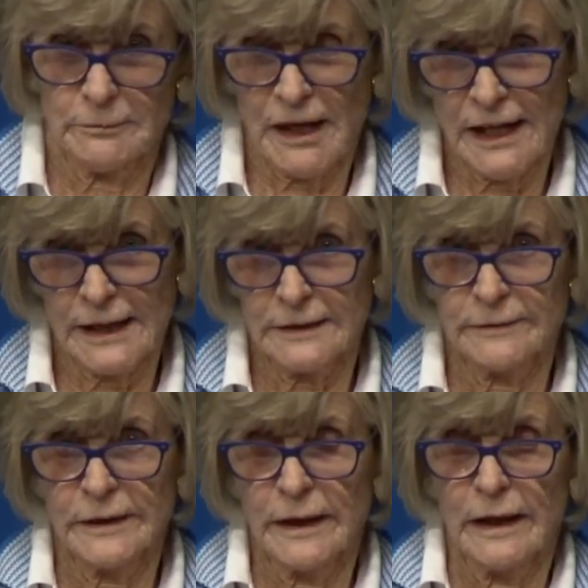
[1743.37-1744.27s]
Pat
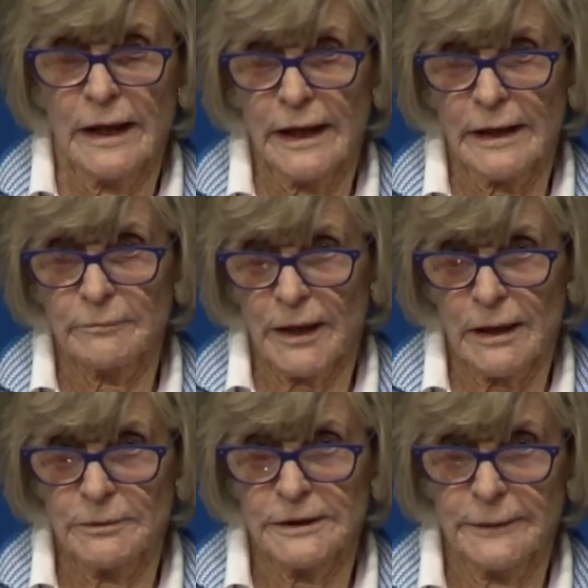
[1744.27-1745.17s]
and
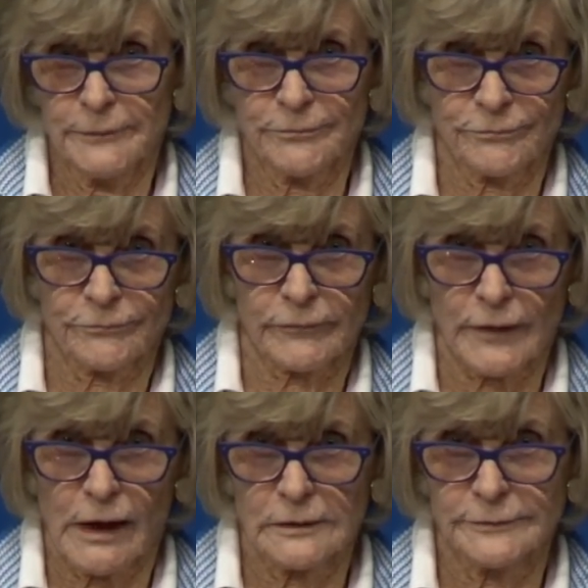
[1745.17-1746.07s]
Bobby,
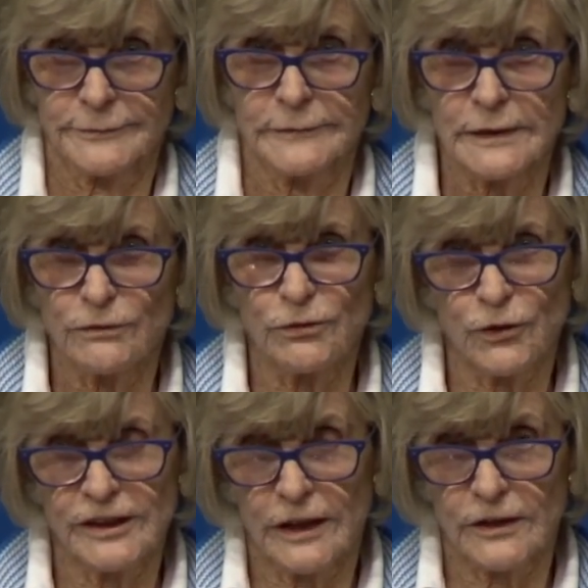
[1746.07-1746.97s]
the
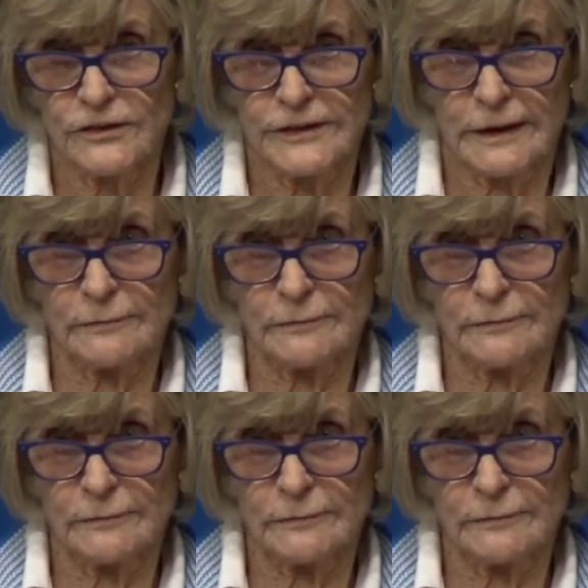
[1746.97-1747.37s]
four youngest.